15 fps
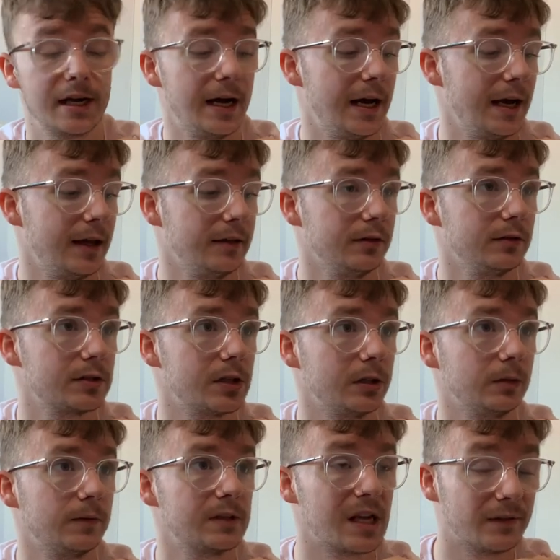and
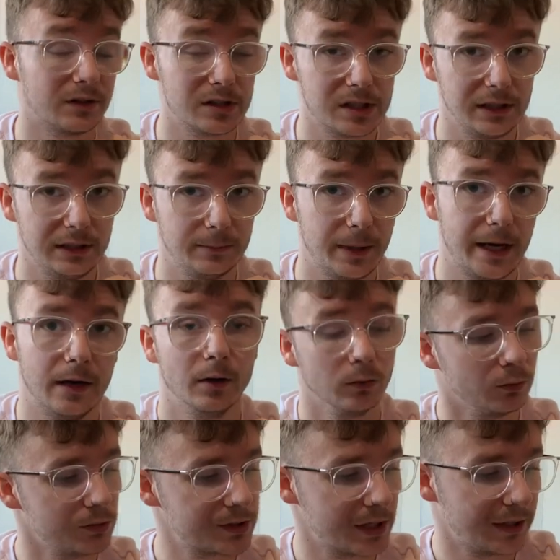sold for
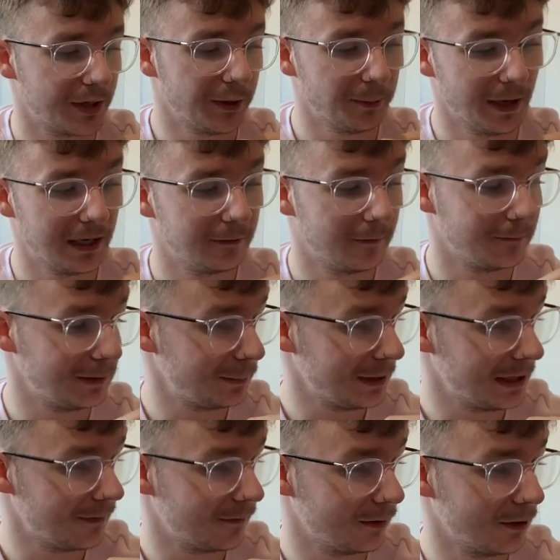£17 and I paid
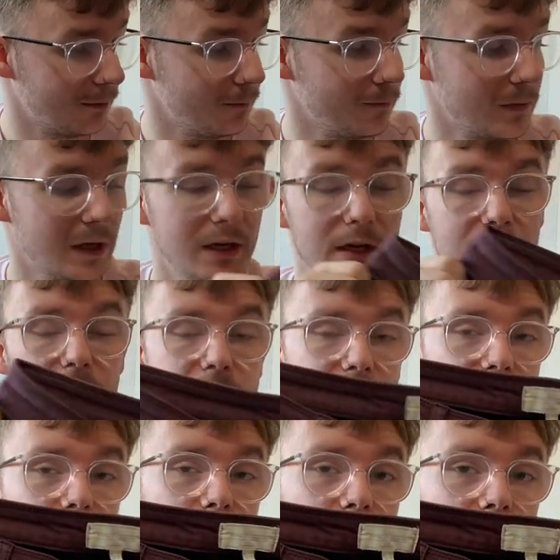50p for them.
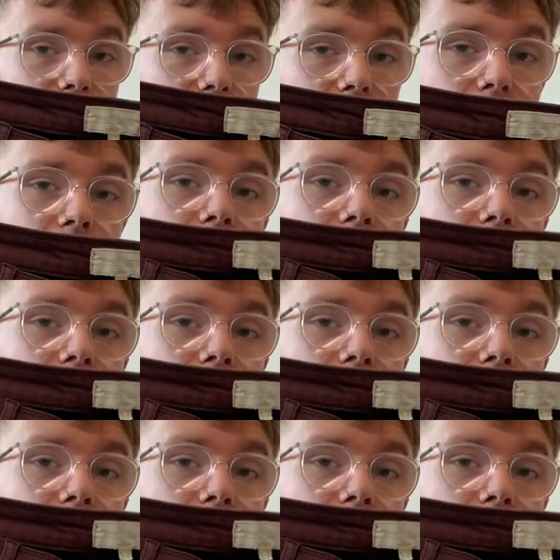Similar